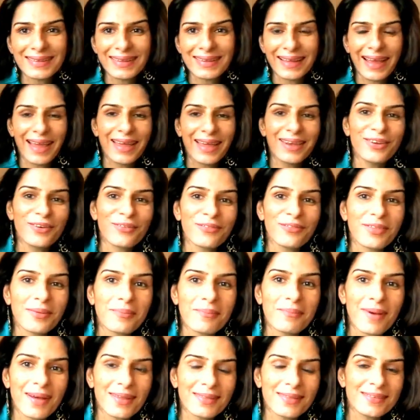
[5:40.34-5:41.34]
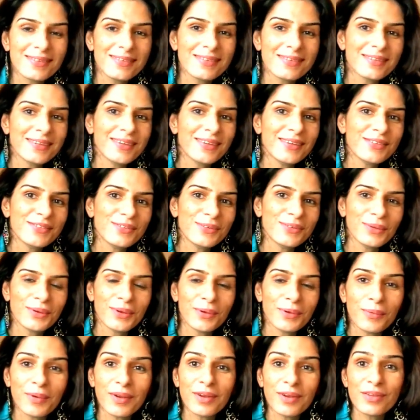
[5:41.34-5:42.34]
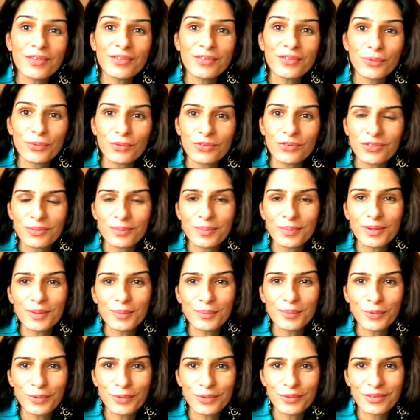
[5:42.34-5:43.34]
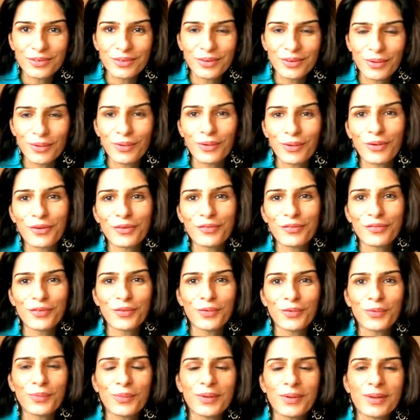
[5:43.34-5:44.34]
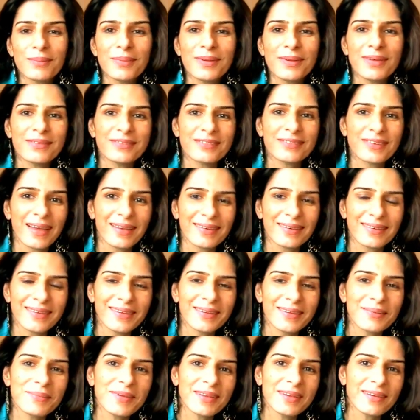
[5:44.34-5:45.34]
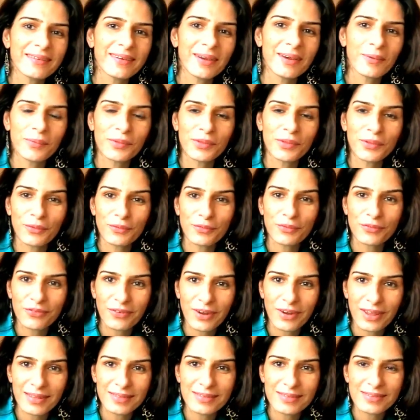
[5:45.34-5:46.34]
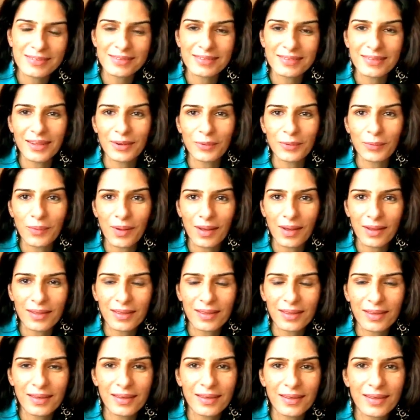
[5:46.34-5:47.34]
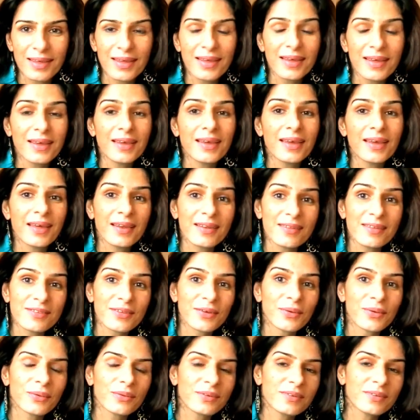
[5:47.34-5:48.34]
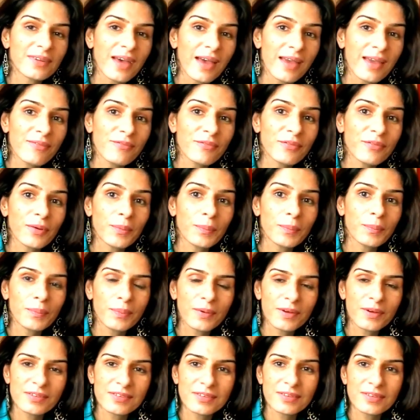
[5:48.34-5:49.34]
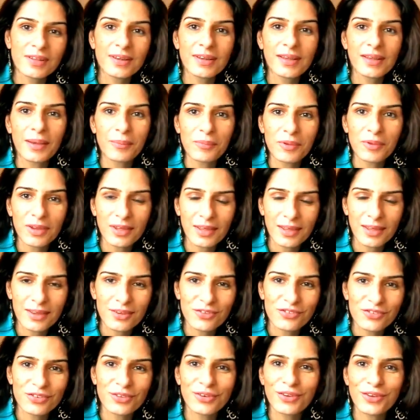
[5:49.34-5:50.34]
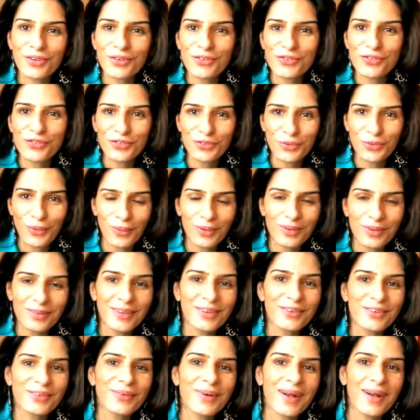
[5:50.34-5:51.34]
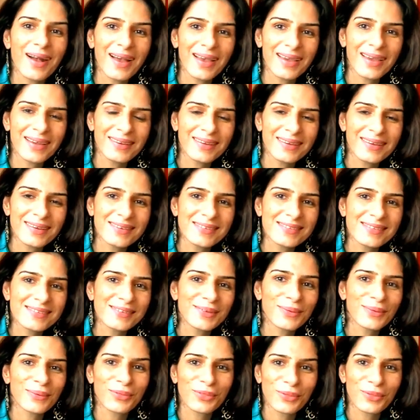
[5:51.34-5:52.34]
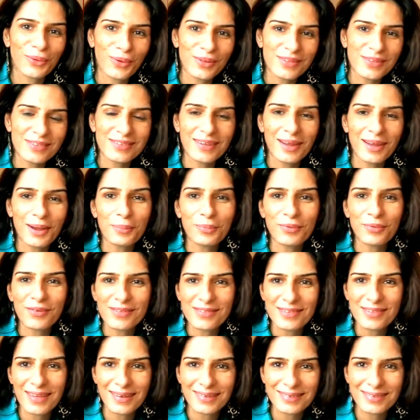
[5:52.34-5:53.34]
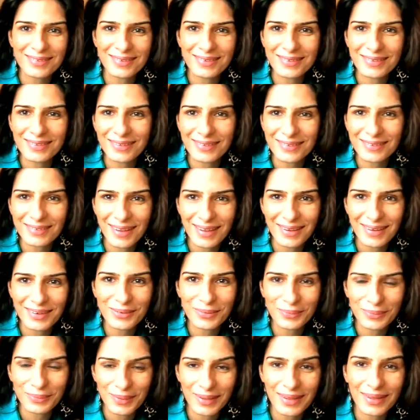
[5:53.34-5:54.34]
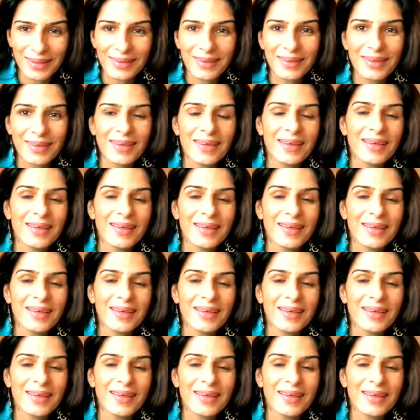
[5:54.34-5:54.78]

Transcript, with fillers: The end of the month sees you in a very sociable mood. A lot of you will be chatting, meeting up with your friends, networking. It is a good time for personal communication. Ensure that your ideas, your thoughts are presented in the right way.